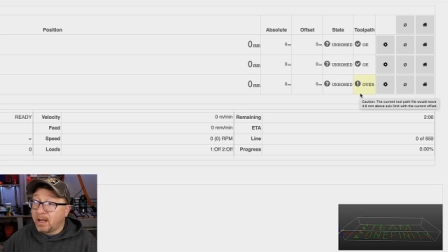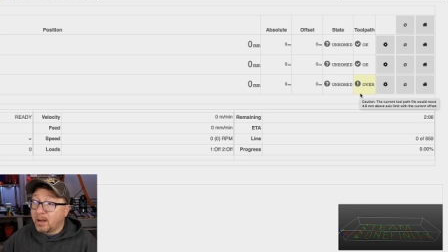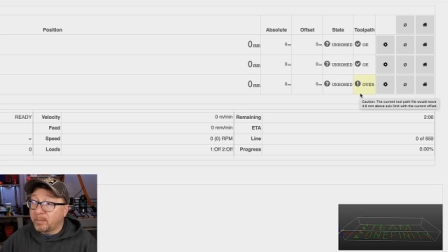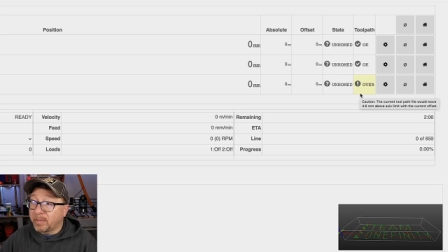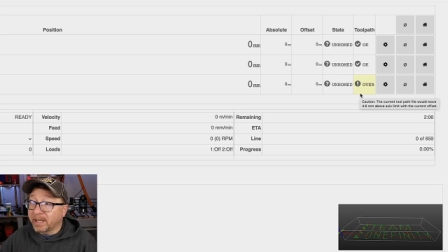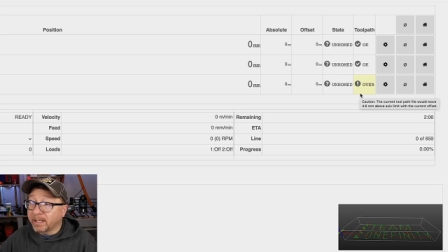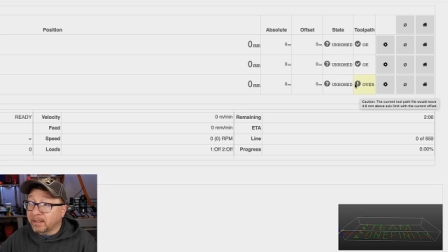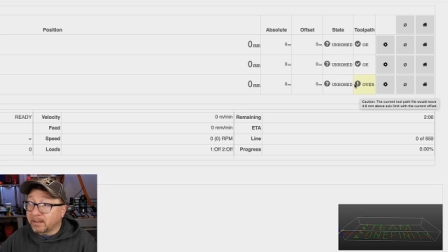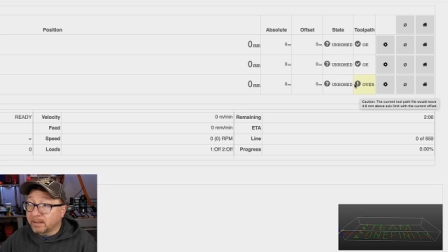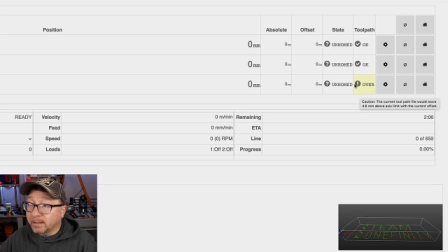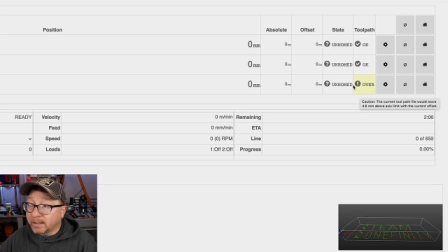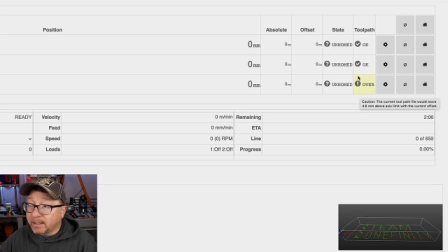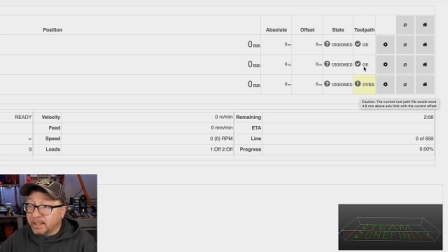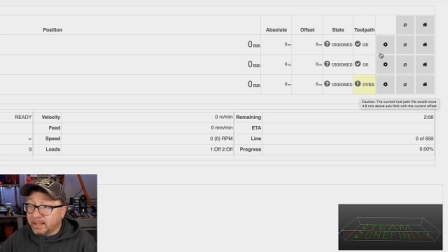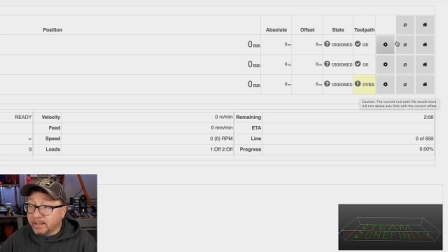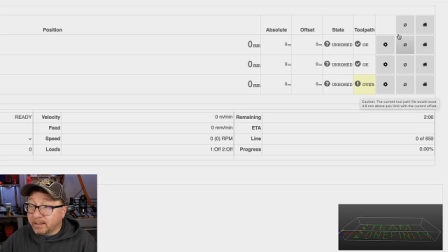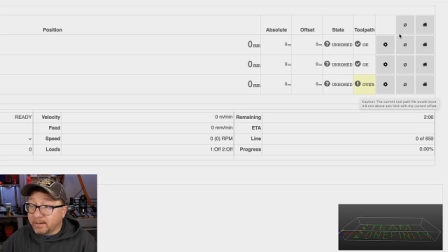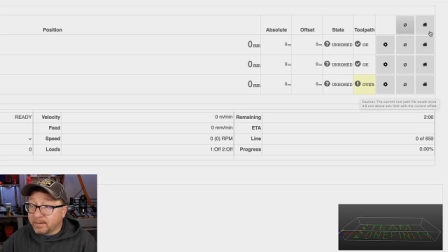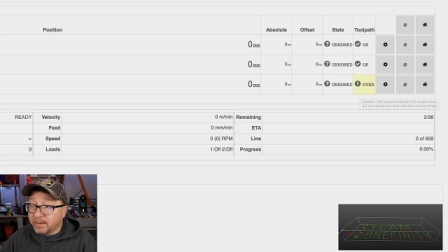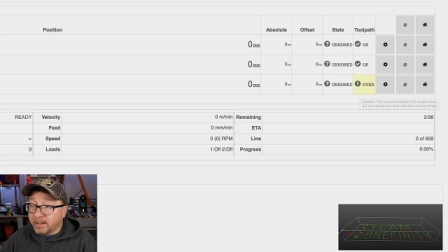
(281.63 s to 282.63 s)
by
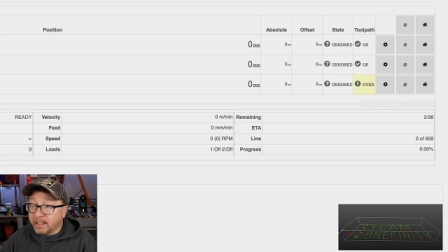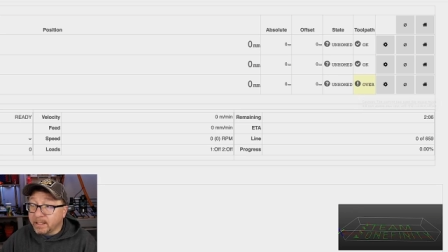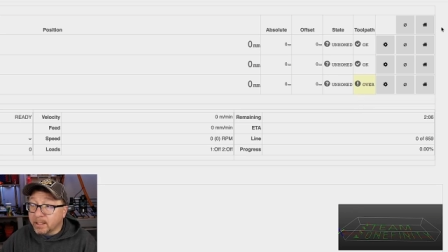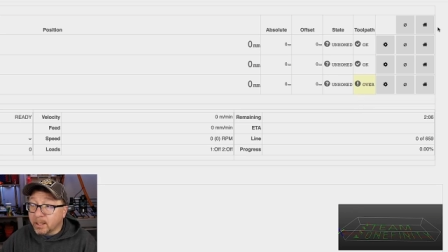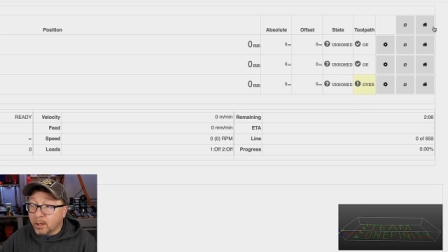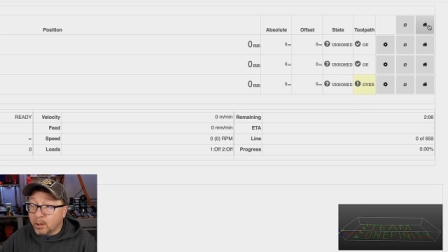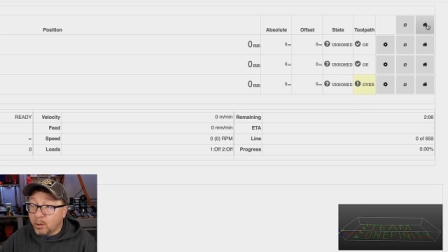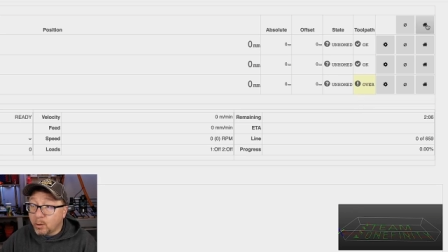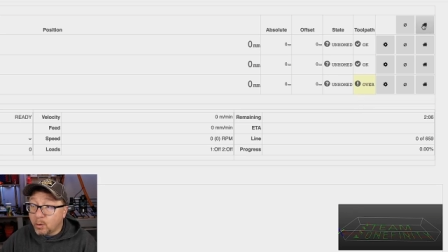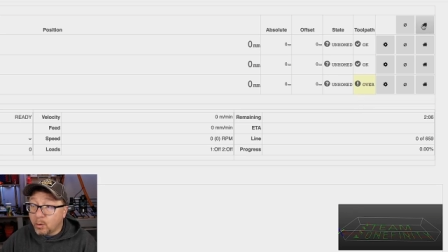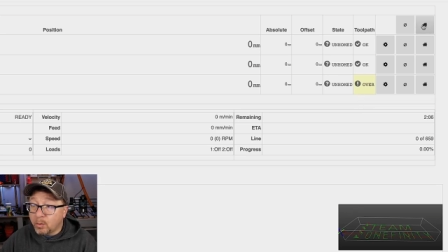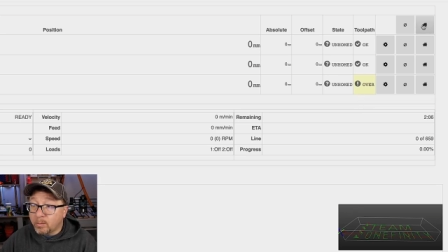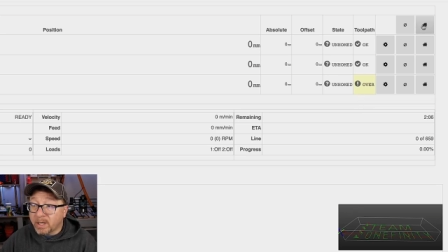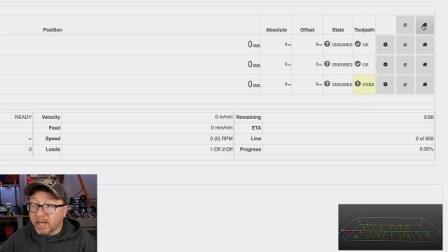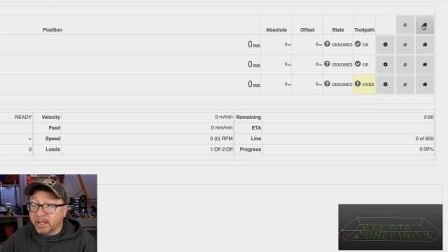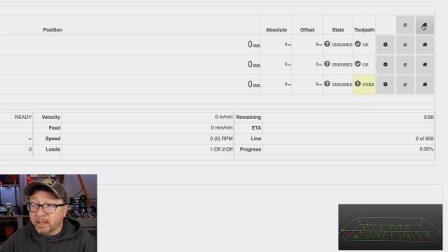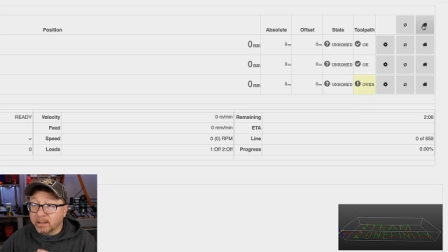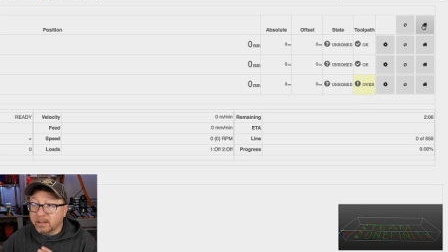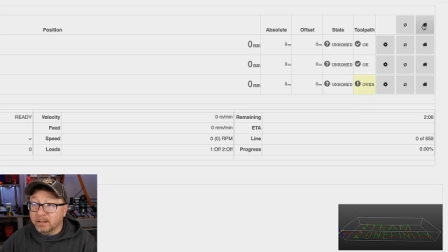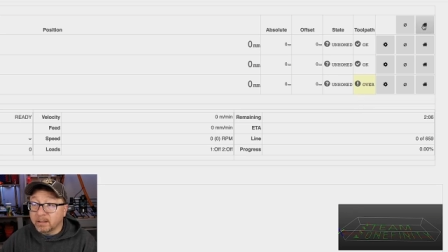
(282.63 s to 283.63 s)
clicking the home
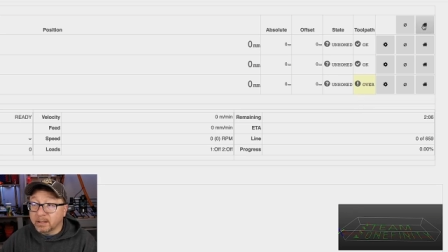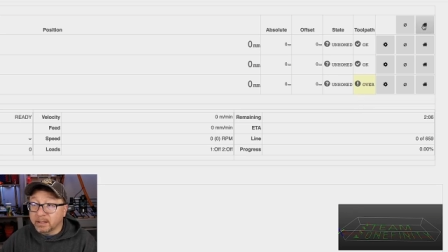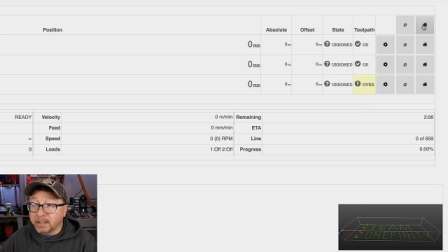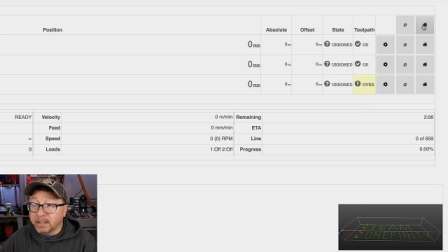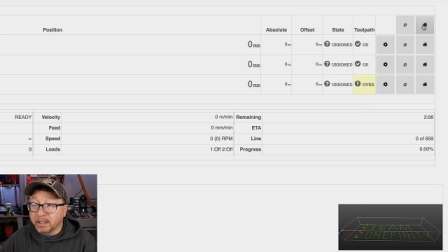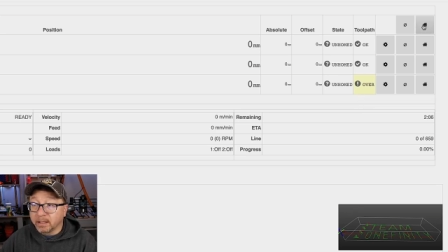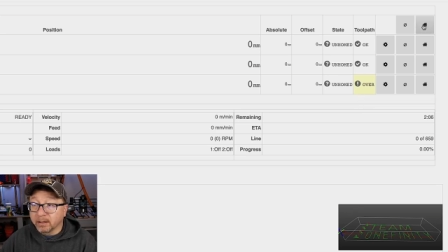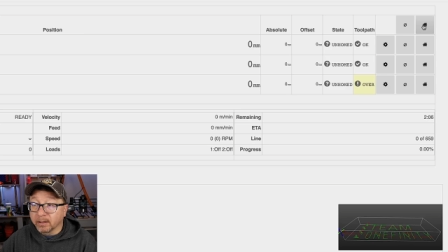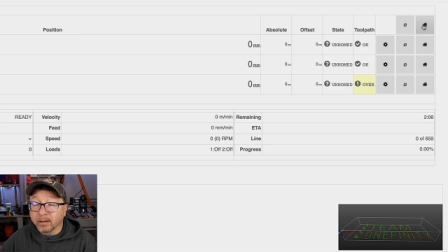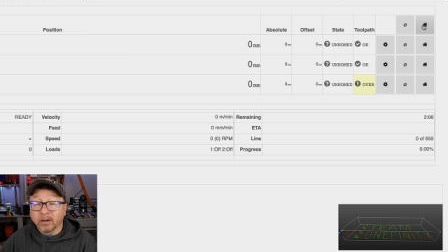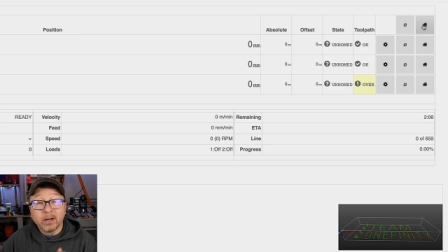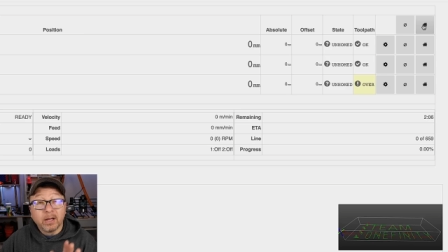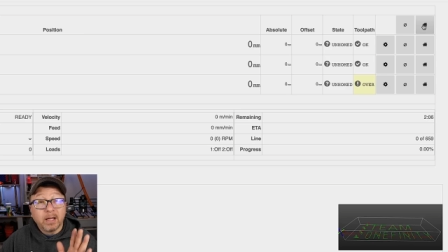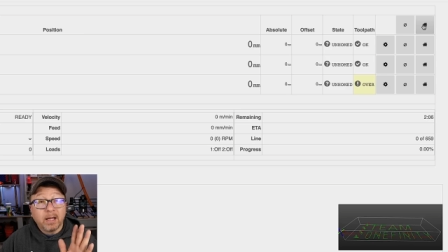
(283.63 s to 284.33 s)
icon here.